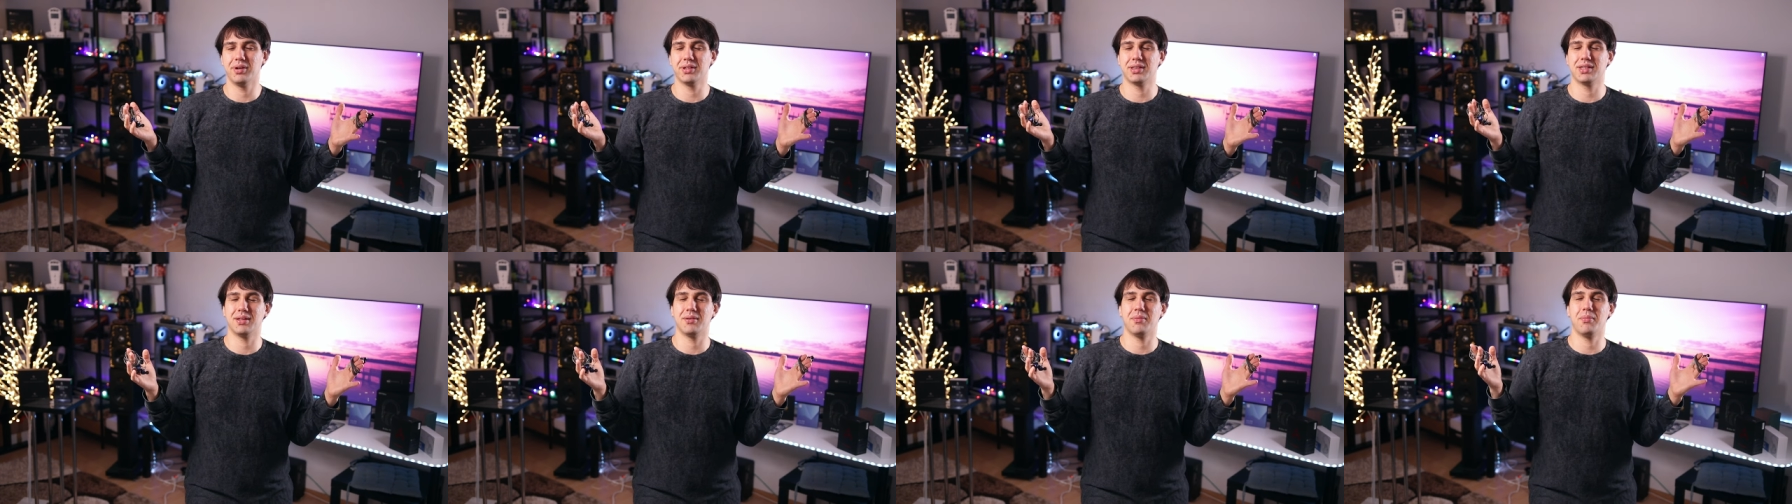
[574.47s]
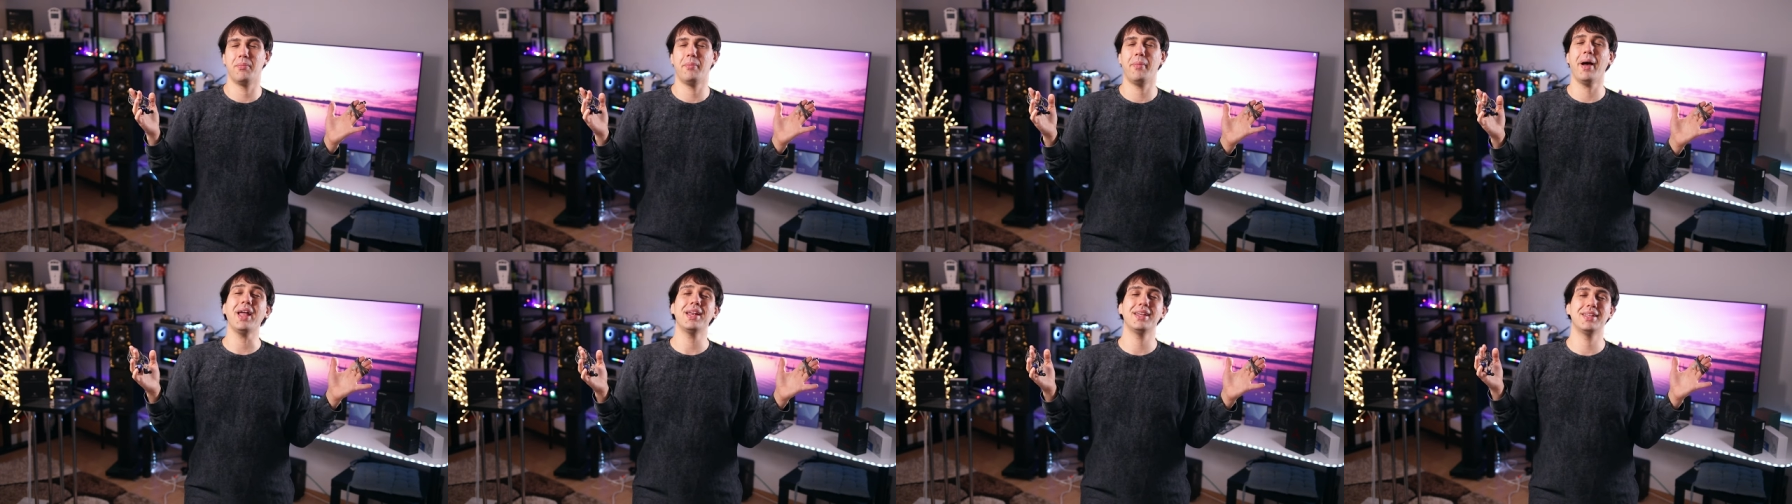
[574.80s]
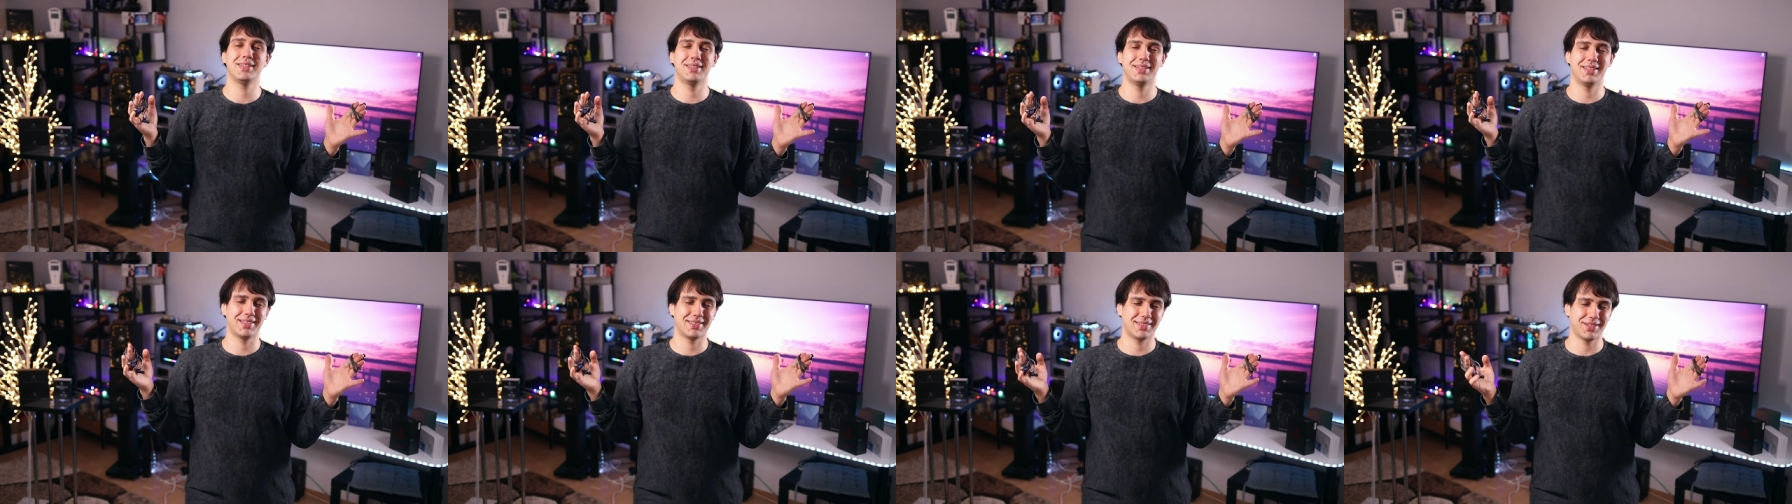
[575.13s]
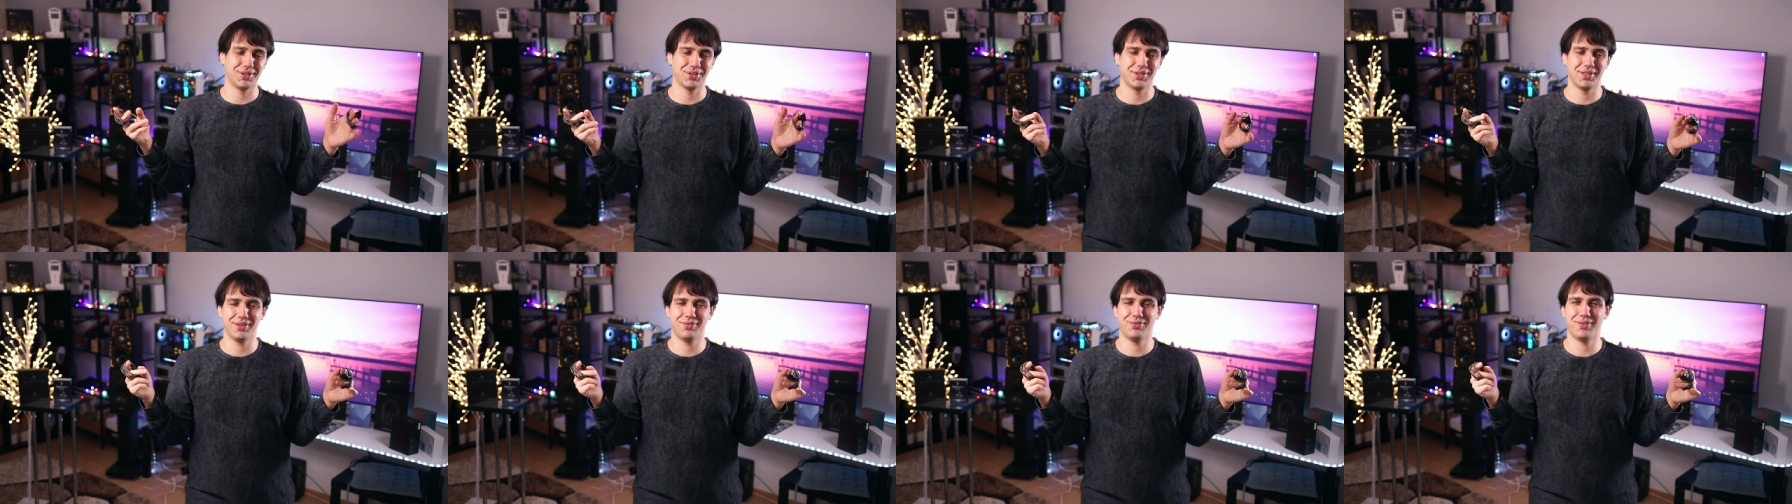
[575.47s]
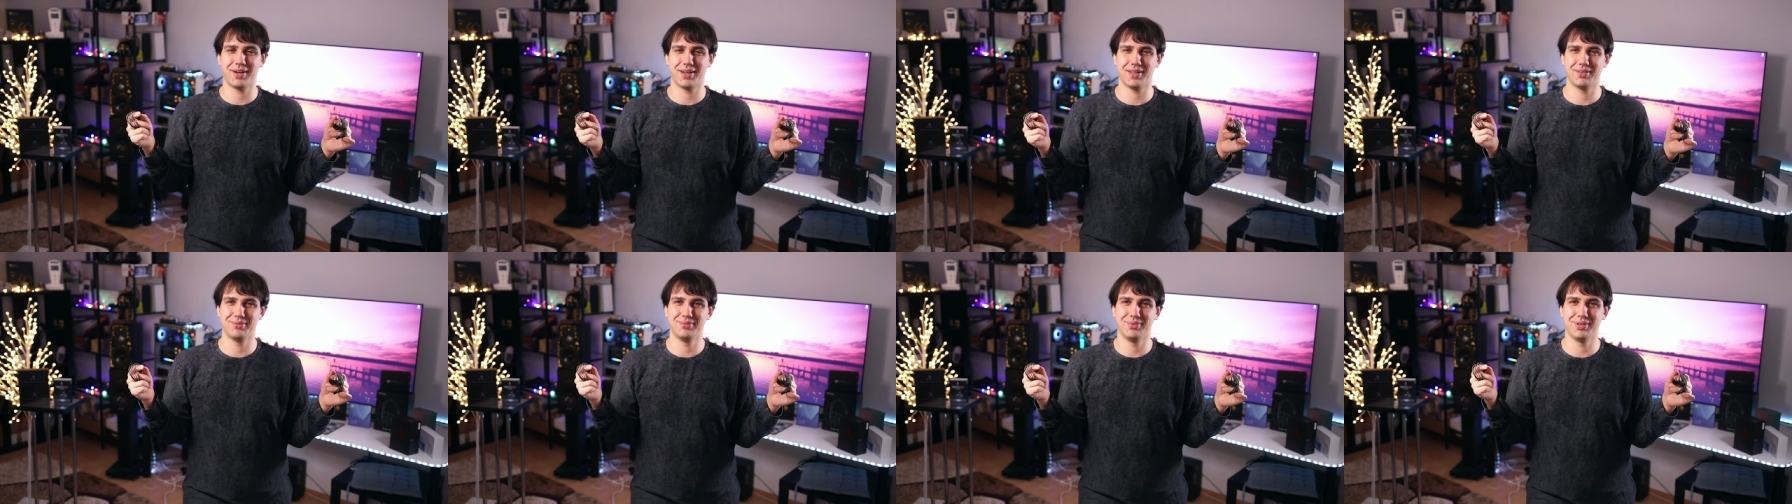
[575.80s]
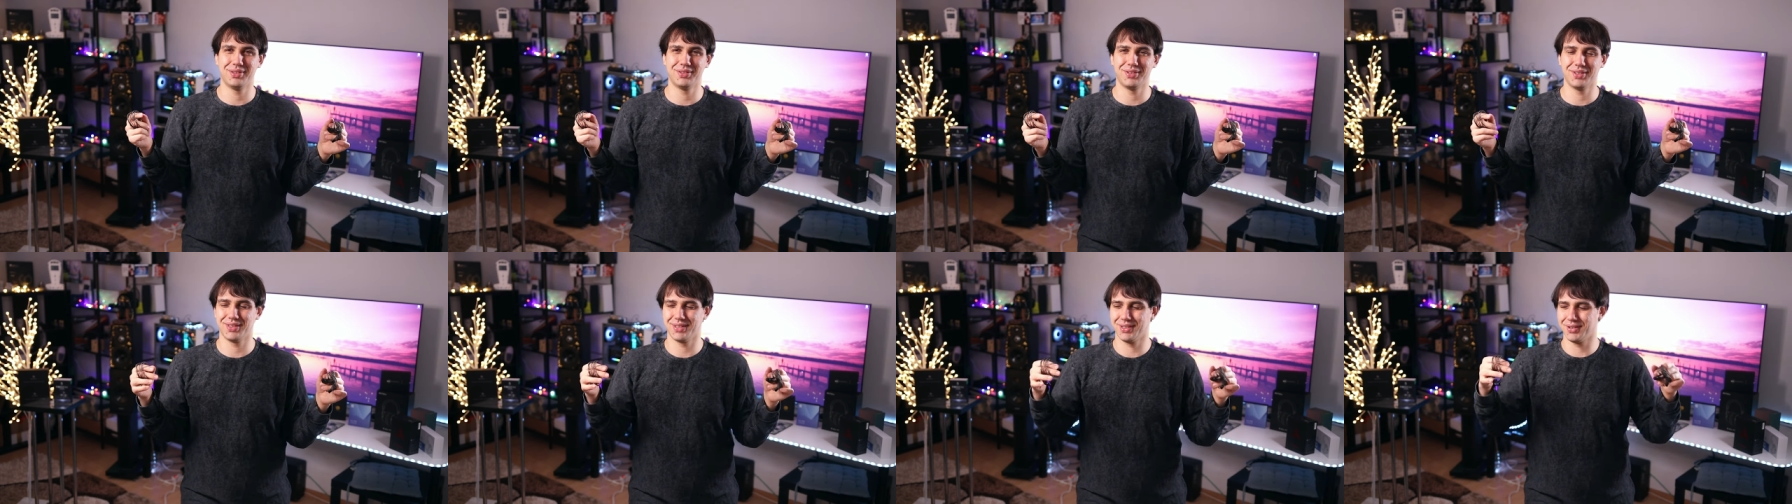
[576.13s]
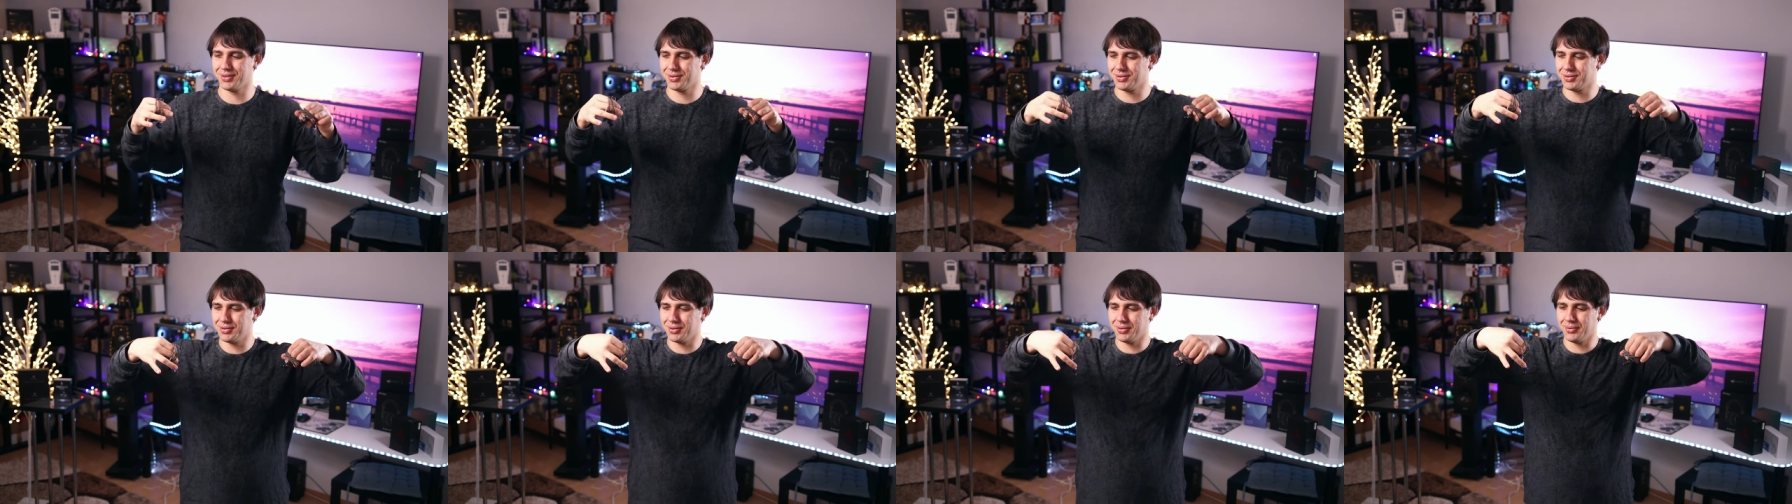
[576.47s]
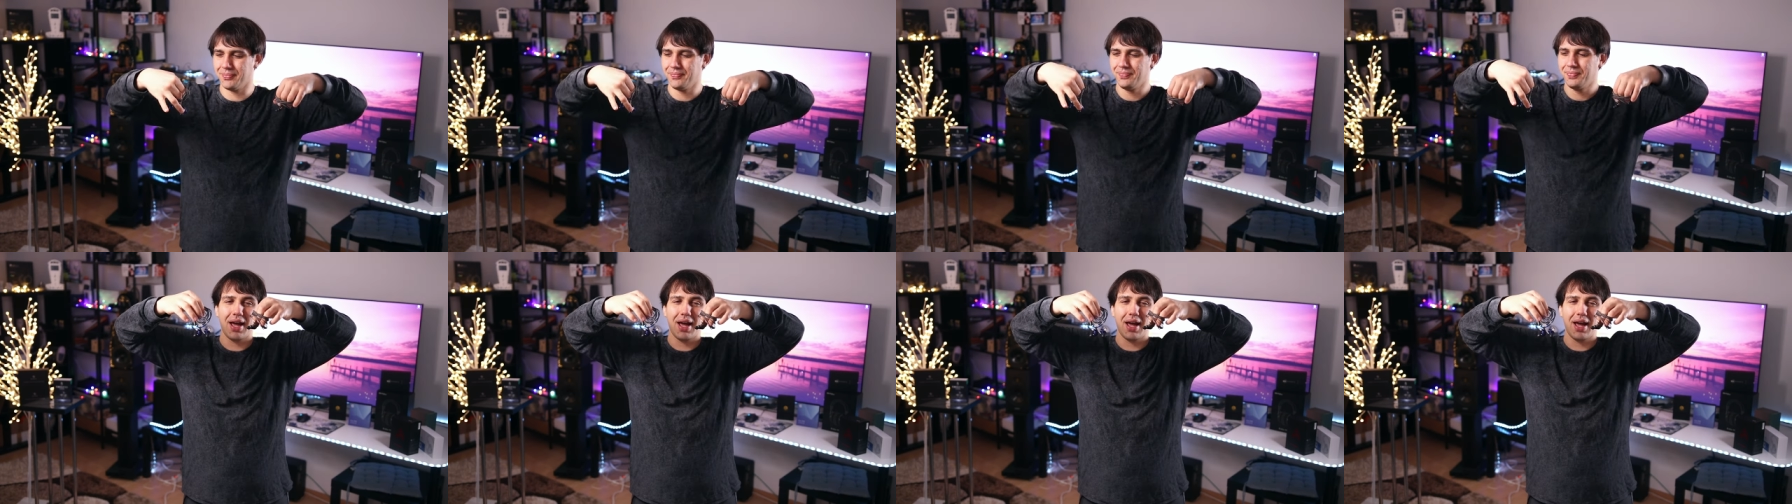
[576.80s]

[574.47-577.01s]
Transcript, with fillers: But man, is the sound different between those two.